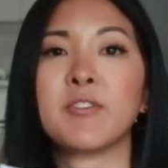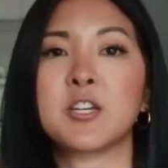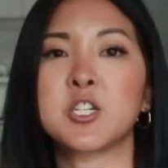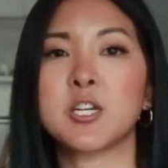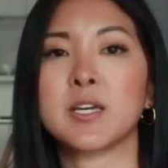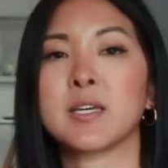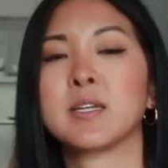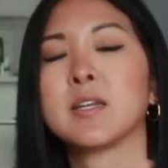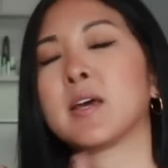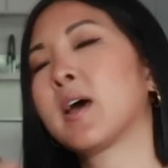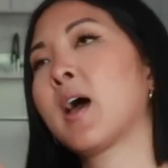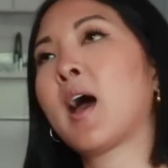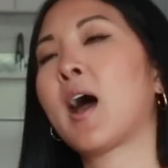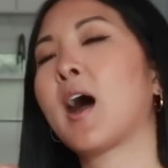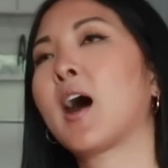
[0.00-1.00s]
vision
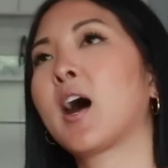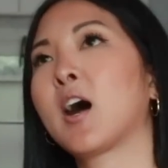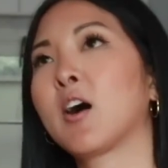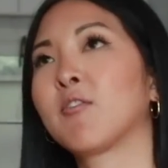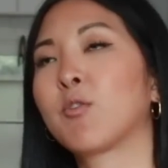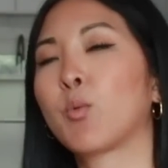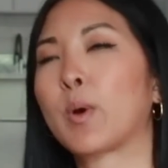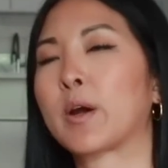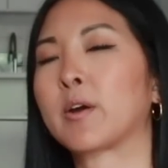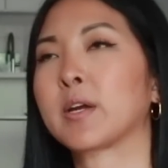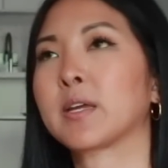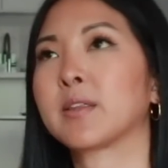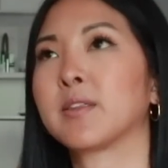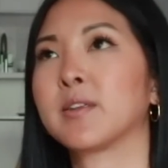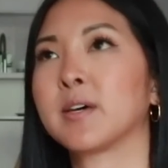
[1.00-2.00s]
of
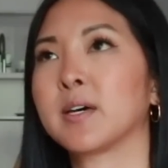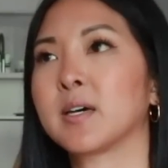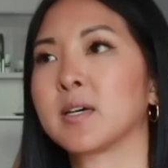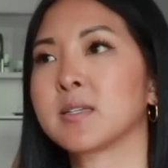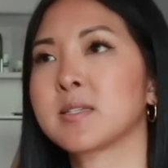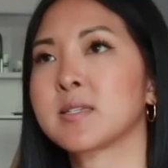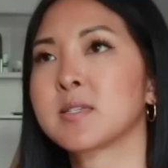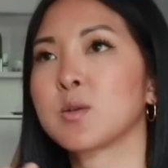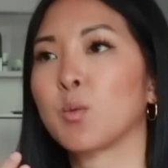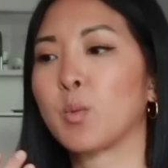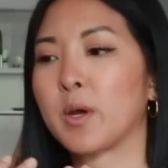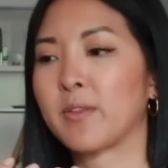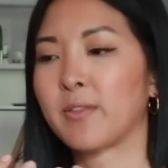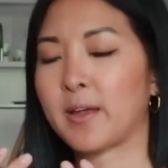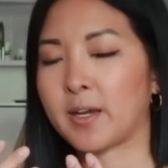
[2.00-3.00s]
wearing this
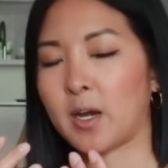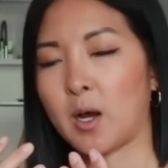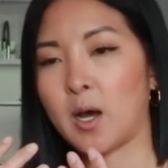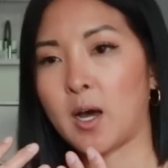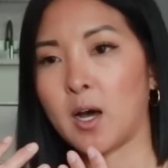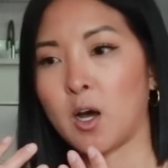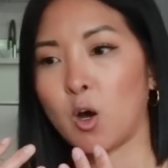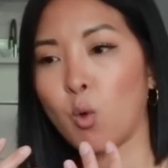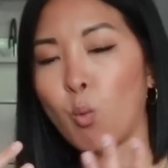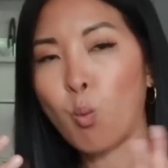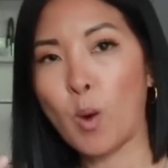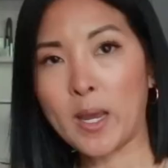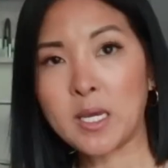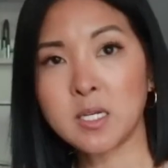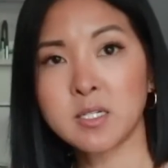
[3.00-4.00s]
with like a
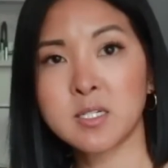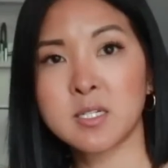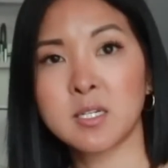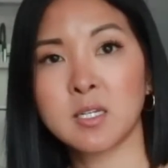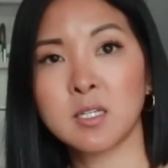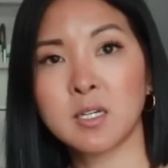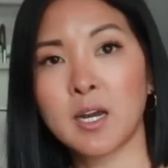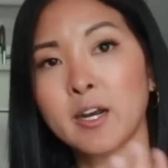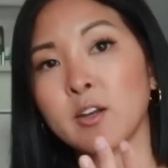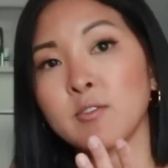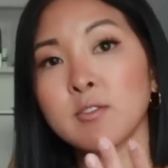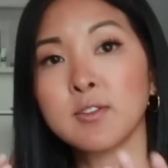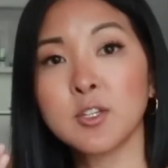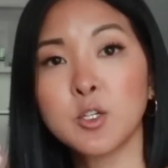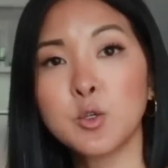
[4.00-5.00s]
white kind of
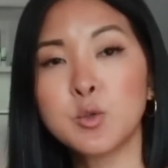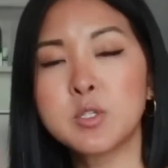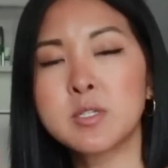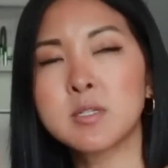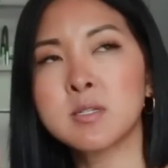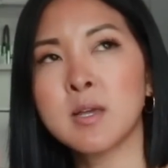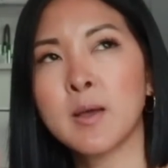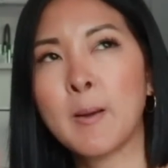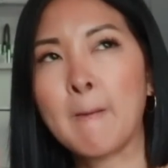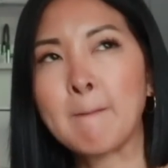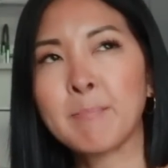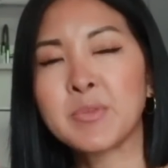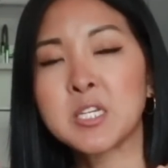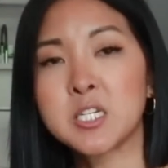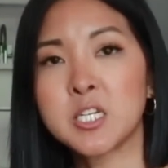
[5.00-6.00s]
loose
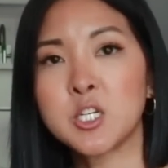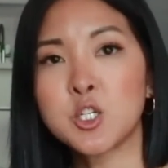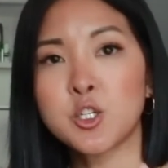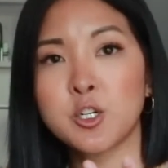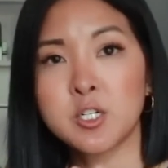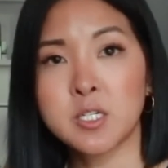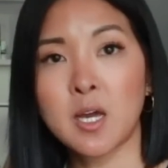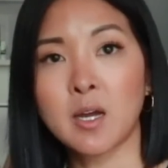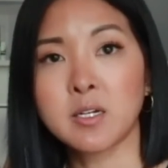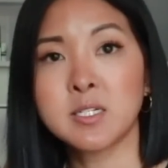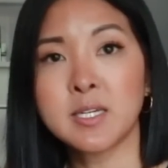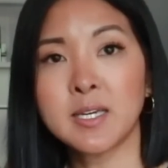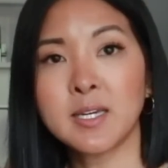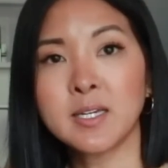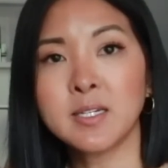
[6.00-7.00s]
t-shirt tucked
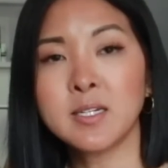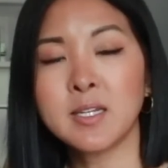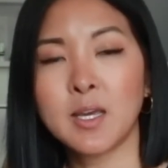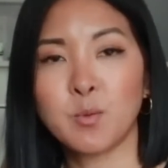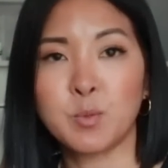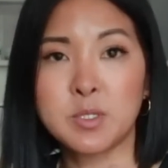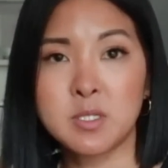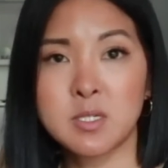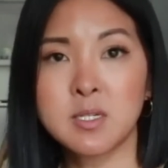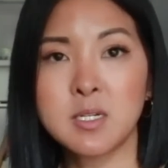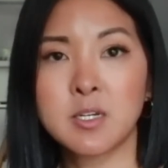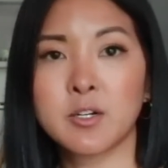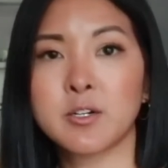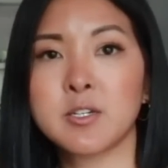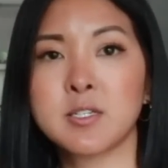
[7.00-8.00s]
in and with
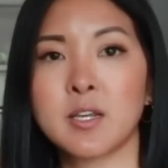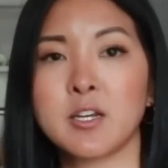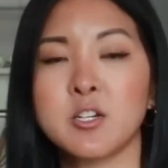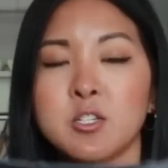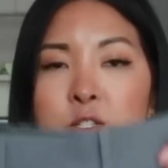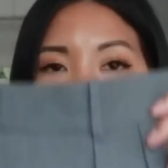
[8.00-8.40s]
sneakers and I just